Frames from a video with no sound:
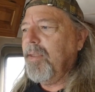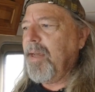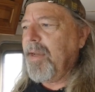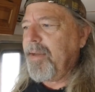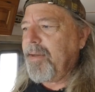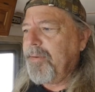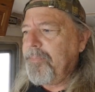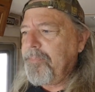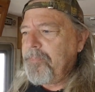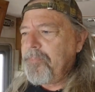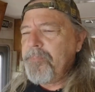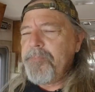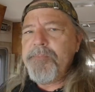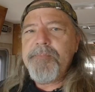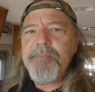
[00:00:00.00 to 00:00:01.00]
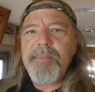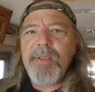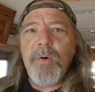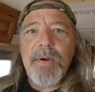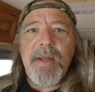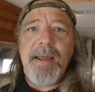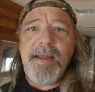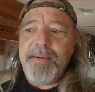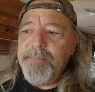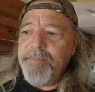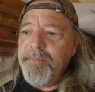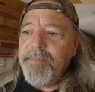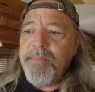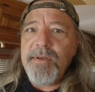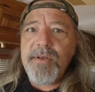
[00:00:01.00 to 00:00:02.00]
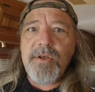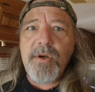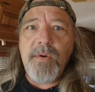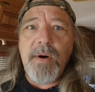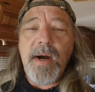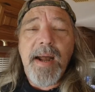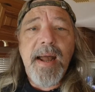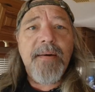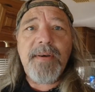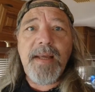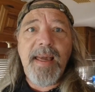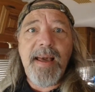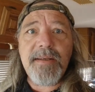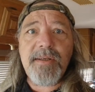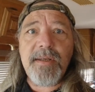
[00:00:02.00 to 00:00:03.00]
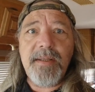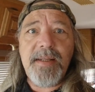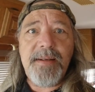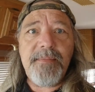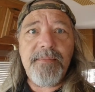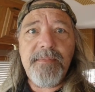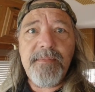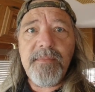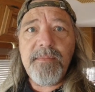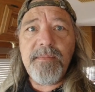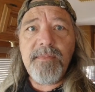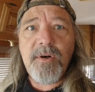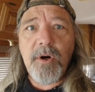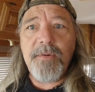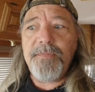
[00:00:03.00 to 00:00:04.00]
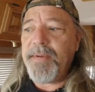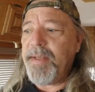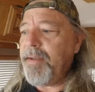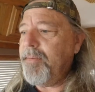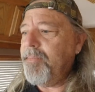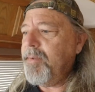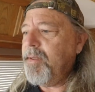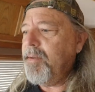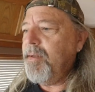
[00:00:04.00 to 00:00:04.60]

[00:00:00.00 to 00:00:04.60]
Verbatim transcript: Like, okay, so I have a gasoline RV.